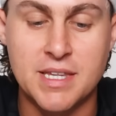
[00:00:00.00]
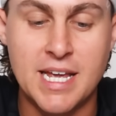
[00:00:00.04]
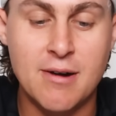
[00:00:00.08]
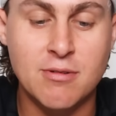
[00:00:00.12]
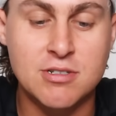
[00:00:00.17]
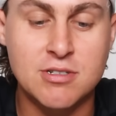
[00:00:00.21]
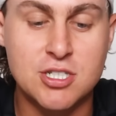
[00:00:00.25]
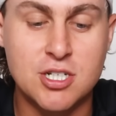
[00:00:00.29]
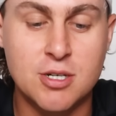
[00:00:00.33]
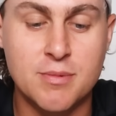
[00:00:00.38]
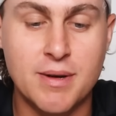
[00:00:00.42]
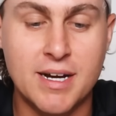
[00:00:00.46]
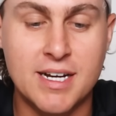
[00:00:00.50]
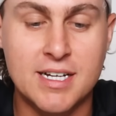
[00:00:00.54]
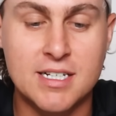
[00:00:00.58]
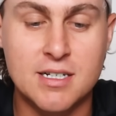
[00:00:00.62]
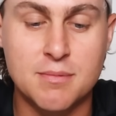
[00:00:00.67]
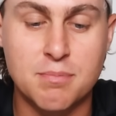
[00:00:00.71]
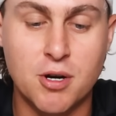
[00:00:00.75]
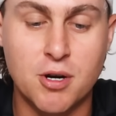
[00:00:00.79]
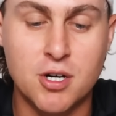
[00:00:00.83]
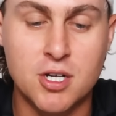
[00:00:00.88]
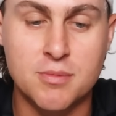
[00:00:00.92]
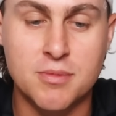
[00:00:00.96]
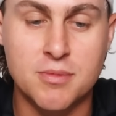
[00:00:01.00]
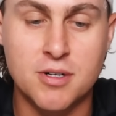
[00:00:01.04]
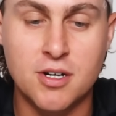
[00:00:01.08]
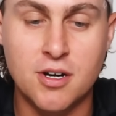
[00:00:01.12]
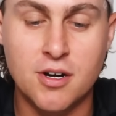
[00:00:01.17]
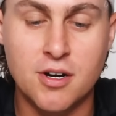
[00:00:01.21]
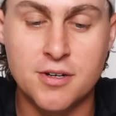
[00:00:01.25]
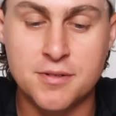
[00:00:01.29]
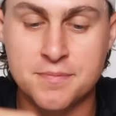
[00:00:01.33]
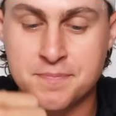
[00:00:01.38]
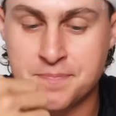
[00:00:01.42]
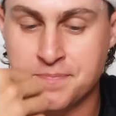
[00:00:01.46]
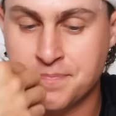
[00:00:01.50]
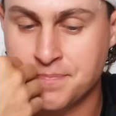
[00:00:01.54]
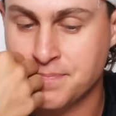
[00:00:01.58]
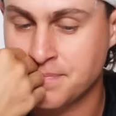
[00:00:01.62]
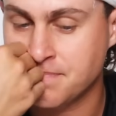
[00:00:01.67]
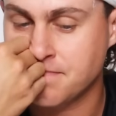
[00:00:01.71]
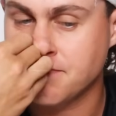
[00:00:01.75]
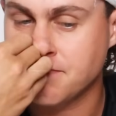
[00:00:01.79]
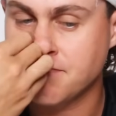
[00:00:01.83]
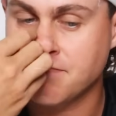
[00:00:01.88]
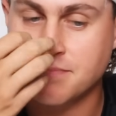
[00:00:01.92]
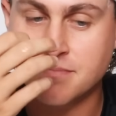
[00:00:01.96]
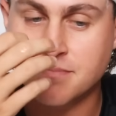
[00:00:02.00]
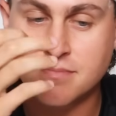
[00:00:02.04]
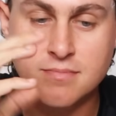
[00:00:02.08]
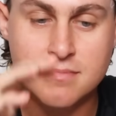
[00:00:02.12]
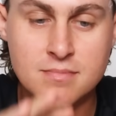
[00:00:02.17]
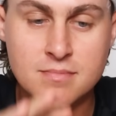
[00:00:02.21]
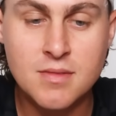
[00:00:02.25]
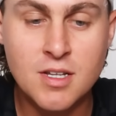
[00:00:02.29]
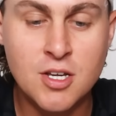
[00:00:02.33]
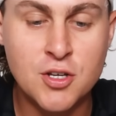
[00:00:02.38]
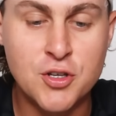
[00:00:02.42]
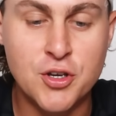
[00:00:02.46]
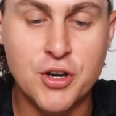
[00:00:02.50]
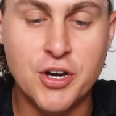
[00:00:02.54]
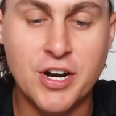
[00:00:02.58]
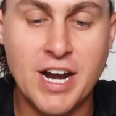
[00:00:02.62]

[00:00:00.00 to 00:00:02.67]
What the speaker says: Now once you go back into Pokemon Go, you're